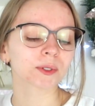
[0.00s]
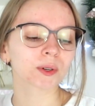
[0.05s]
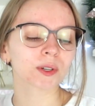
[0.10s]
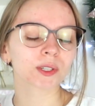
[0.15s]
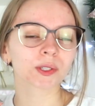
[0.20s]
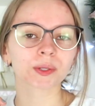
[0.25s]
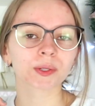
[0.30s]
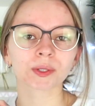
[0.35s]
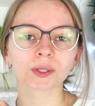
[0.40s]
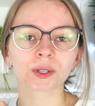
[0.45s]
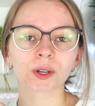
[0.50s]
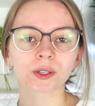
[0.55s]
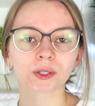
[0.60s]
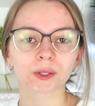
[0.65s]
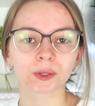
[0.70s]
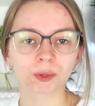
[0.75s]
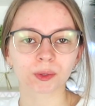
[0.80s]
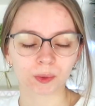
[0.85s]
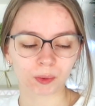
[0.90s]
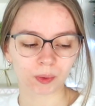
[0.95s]
going to start
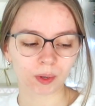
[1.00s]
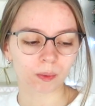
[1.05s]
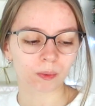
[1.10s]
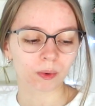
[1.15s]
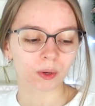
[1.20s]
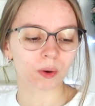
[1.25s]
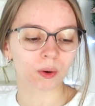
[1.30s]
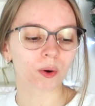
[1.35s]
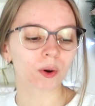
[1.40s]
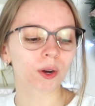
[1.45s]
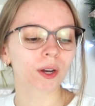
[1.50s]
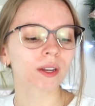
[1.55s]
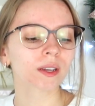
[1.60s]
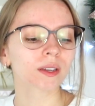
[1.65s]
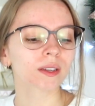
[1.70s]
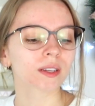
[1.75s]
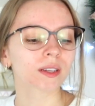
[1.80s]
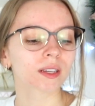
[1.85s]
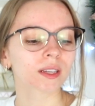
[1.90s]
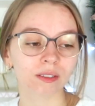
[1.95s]
to screen record.
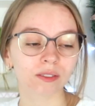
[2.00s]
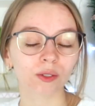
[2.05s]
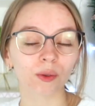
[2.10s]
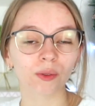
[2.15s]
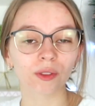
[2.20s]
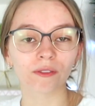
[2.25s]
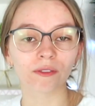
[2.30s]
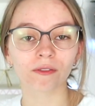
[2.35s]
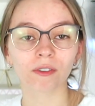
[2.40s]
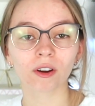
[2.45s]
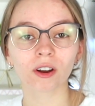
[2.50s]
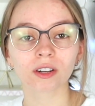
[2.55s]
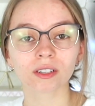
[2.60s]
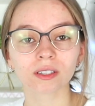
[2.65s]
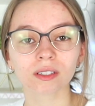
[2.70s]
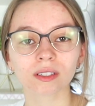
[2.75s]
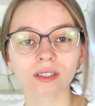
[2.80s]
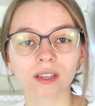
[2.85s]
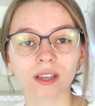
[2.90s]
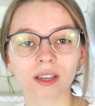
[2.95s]
So the
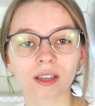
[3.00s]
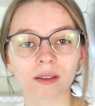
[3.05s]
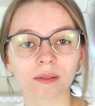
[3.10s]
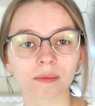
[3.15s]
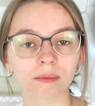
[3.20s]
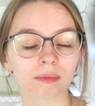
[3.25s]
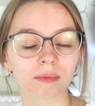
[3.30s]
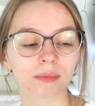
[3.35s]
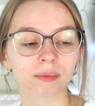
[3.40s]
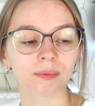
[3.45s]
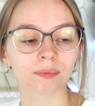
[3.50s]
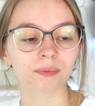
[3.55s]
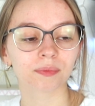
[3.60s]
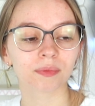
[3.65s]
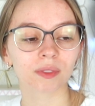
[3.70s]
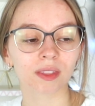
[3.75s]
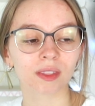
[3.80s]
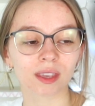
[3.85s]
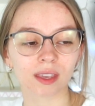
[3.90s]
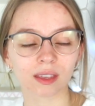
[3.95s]
first
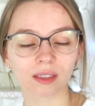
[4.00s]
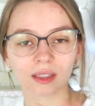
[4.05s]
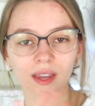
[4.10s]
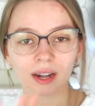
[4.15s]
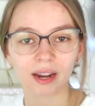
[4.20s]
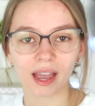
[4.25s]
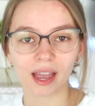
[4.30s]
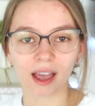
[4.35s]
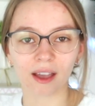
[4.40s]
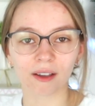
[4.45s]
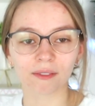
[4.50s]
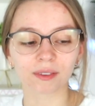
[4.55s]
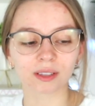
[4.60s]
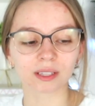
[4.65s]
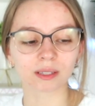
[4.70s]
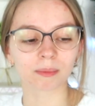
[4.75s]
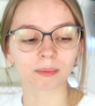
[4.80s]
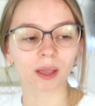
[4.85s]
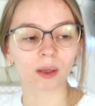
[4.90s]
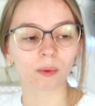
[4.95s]
thing that I have
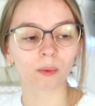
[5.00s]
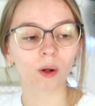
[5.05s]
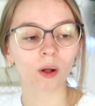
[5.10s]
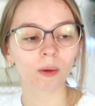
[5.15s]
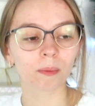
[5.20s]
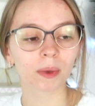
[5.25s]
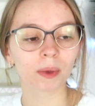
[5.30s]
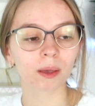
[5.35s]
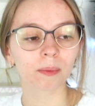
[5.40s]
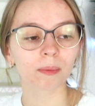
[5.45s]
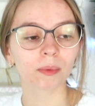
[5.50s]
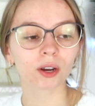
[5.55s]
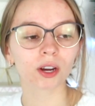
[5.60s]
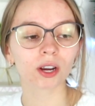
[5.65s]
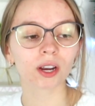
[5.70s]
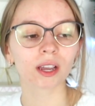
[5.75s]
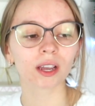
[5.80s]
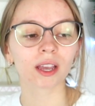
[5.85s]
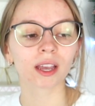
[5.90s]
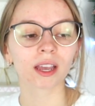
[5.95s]
is my
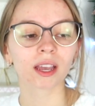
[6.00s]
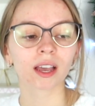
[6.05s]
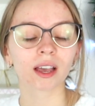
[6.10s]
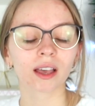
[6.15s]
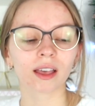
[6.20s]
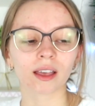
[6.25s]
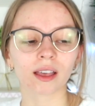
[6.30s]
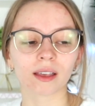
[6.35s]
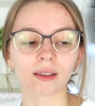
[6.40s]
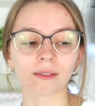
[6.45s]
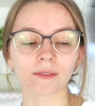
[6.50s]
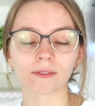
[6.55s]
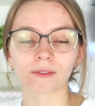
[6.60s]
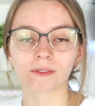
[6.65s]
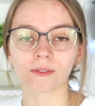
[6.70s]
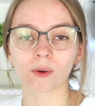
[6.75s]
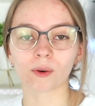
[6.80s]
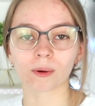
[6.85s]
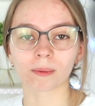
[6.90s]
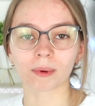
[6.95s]
wallpaper
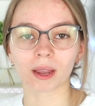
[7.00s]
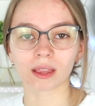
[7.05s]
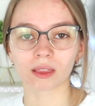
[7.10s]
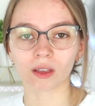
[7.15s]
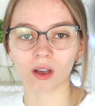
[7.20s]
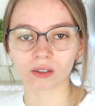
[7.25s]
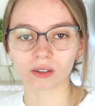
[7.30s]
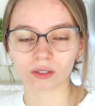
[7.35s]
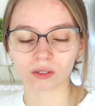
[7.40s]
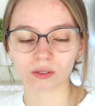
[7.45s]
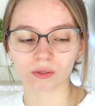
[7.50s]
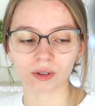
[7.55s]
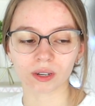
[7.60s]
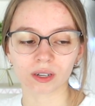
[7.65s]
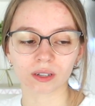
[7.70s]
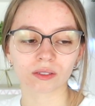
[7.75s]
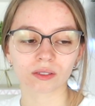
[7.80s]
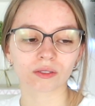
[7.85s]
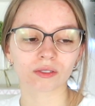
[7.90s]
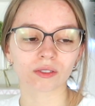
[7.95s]
for my lock
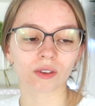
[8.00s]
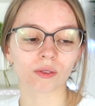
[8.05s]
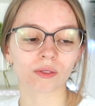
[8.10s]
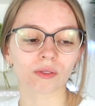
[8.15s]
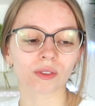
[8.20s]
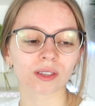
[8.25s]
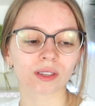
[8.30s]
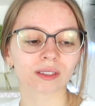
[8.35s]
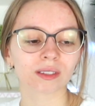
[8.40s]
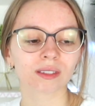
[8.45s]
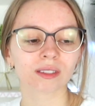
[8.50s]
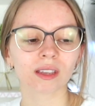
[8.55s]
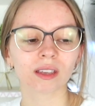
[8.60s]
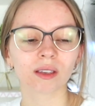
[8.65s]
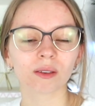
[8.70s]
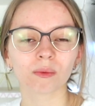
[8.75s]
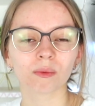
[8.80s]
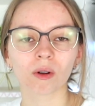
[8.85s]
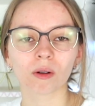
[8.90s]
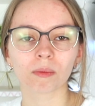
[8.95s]
screen. So this is
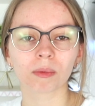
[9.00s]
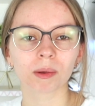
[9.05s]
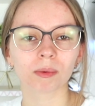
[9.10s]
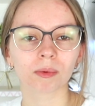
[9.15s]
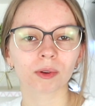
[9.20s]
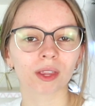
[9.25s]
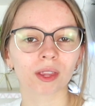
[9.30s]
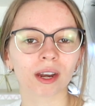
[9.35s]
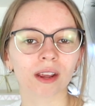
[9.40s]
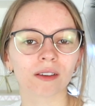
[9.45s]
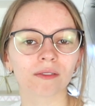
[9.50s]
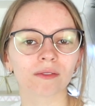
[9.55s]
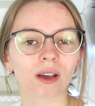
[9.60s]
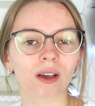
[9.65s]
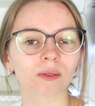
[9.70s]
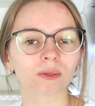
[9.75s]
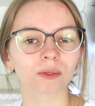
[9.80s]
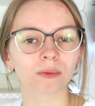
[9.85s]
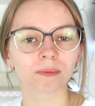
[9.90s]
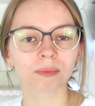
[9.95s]
a wallpaper that I
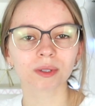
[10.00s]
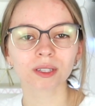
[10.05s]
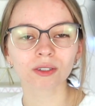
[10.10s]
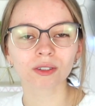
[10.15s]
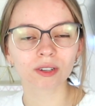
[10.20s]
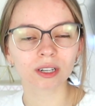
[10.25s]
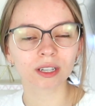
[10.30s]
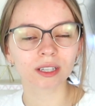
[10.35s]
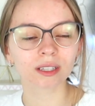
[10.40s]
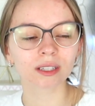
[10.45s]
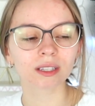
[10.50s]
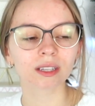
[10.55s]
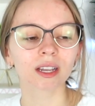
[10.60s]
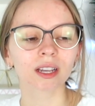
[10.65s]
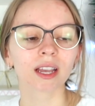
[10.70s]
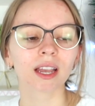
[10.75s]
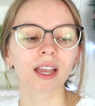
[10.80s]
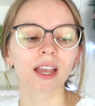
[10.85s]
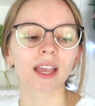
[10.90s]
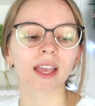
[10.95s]
found on Pinterest,
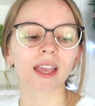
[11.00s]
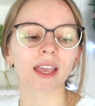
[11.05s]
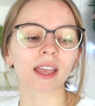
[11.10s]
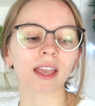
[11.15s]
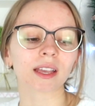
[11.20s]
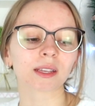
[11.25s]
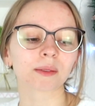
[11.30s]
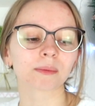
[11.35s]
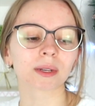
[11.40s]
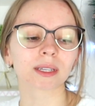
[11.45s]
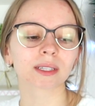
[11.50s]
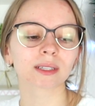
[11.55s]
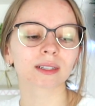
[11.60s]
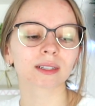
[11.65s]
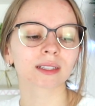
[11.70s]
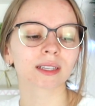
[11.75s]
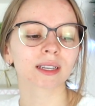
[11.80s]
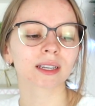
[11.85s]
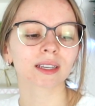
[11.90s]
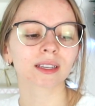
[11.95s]
and
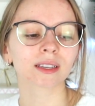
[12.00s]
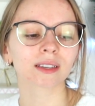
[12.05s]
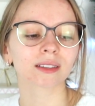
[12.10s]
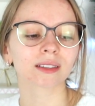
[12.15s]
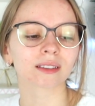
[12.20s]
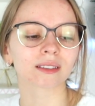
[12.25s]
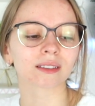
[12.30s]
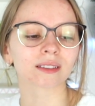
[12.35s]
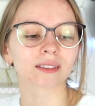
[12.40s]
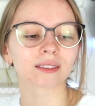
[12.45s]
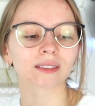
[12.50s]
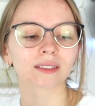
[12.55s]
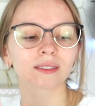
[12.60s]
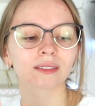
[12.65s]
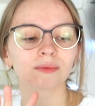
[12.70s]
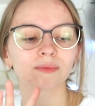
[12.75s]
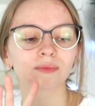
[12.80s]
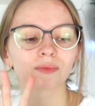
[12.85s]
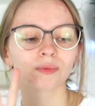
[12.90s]
basically it's